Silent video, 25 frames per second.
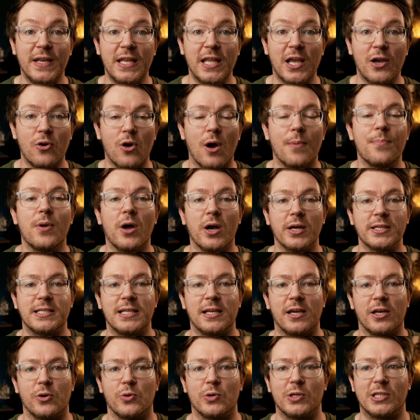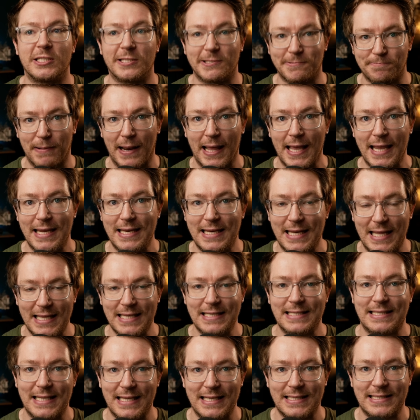video, I'm not actually going to explain
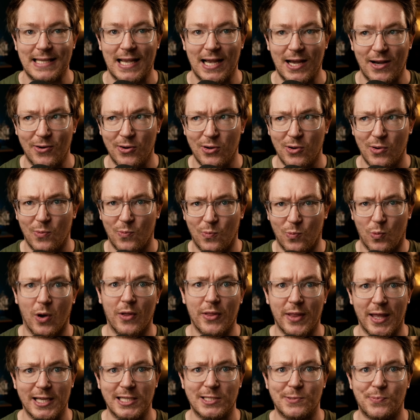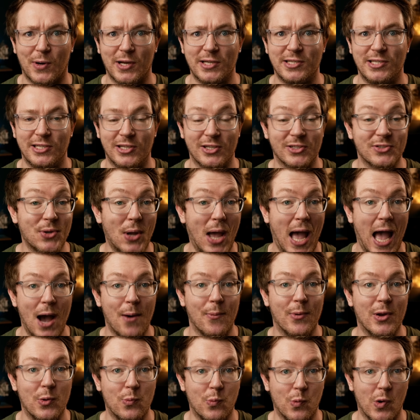in detail what that expression does or
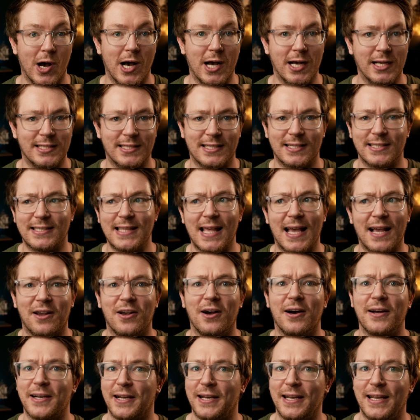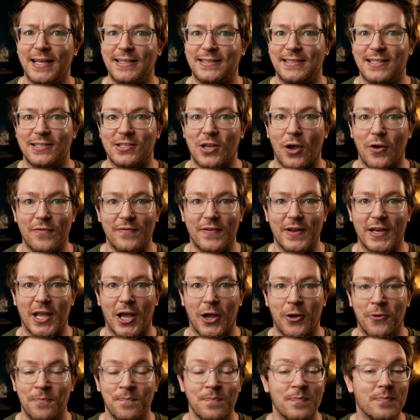how it works, because that kind of needs its own
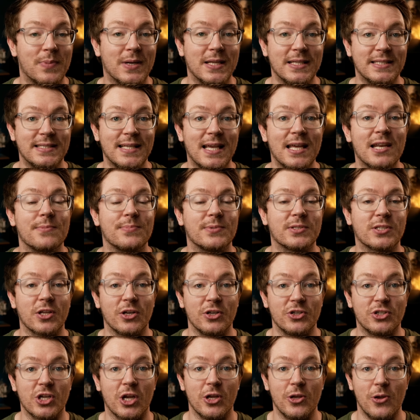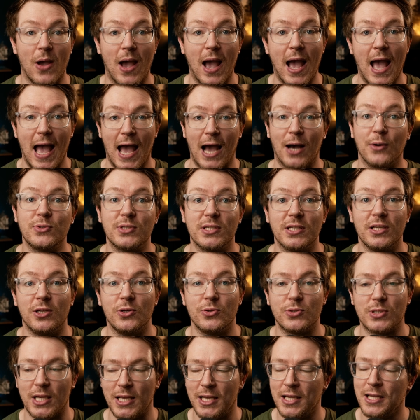video. But instead, I'm just going to show you how to
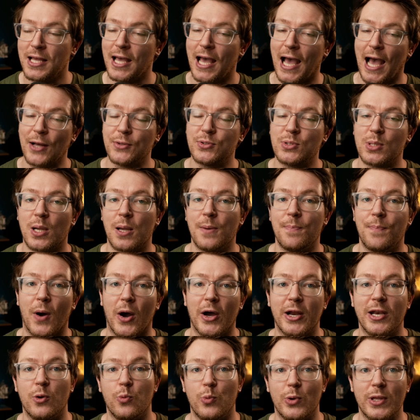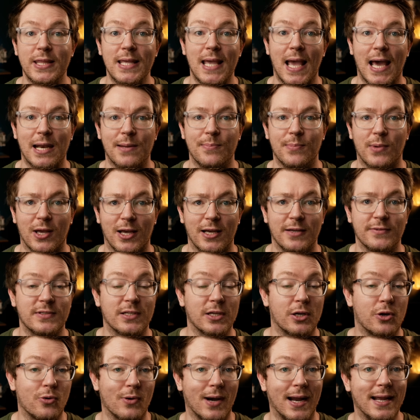use it, how to combine it with the anim curves
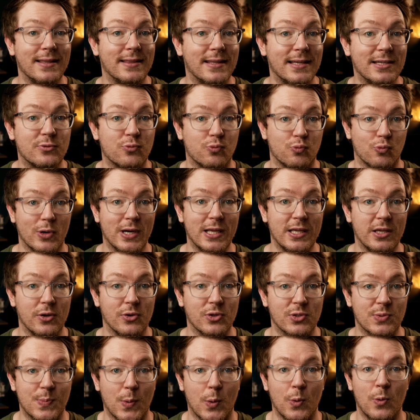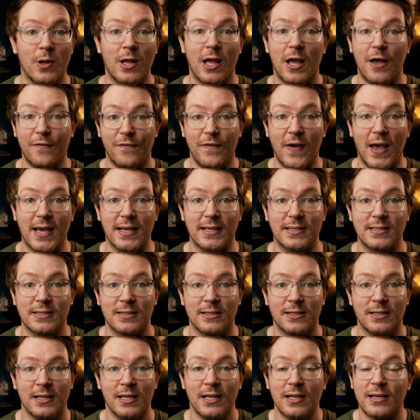to create these reusable
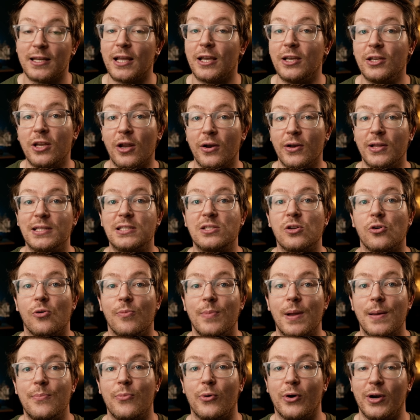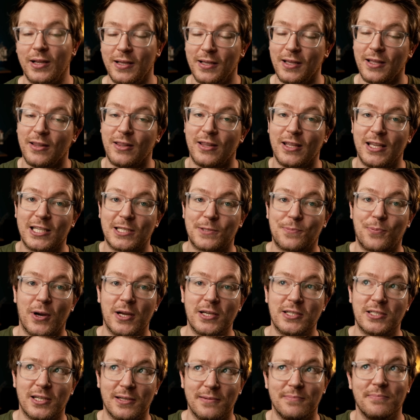effects. Now you don't need to remember it, the
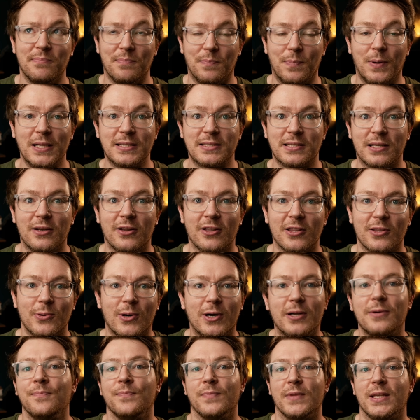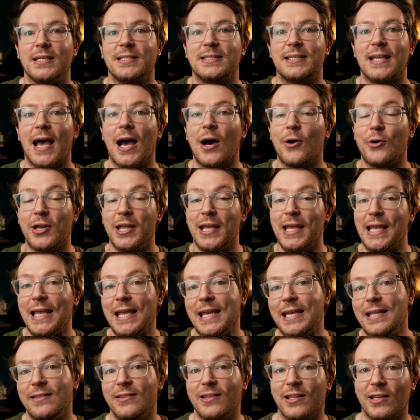expression plus another one is down
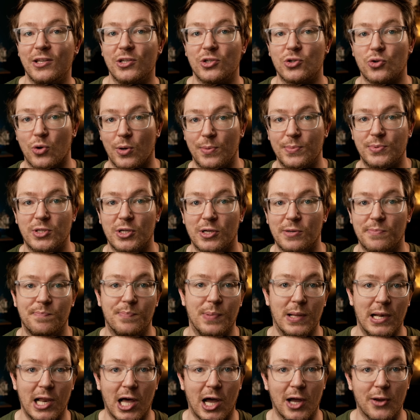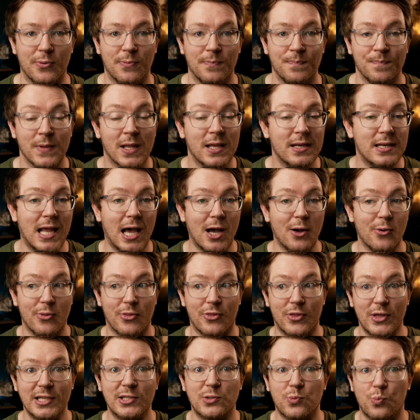in the description below. Now
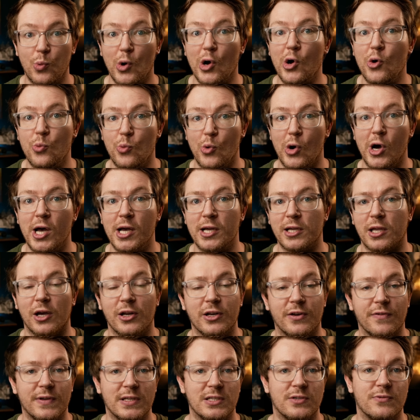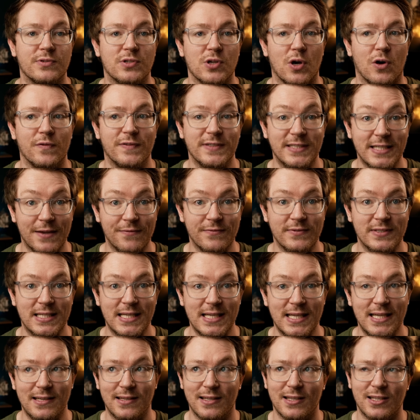this will work on DaVinci Resolve
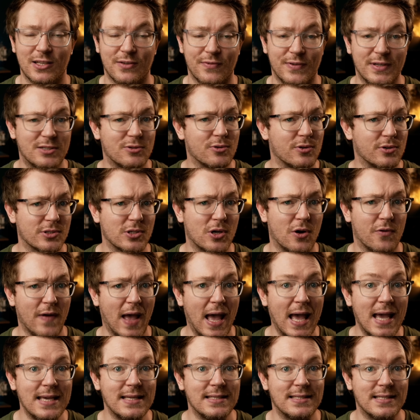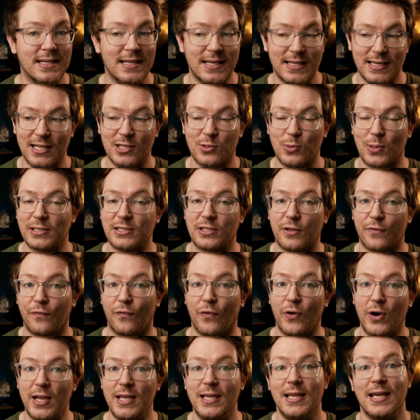17, DaVinci Resolve 18, as well as the
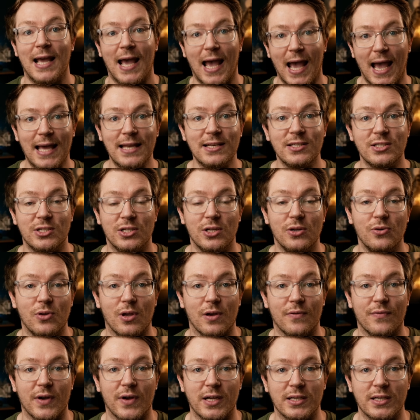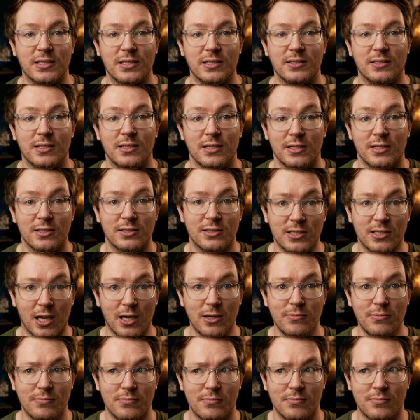free and studio versions.
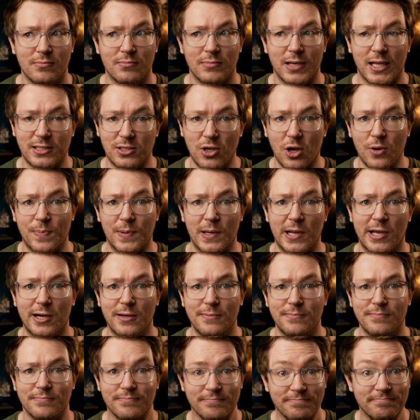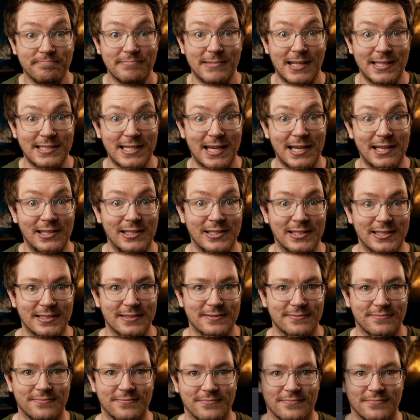So let's open it up and take a look.